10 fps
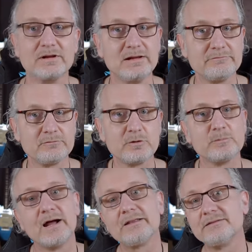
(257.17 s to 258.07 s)
Living
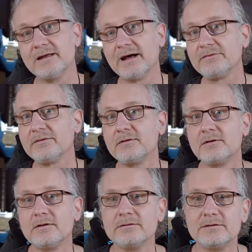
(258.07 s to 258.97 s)
Room and Daan,
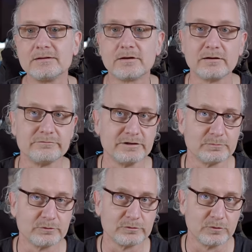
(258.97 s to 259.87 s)
that are
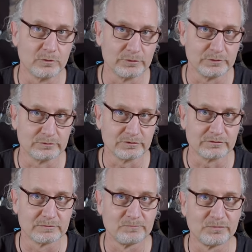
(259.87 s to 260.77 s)
visible to all users.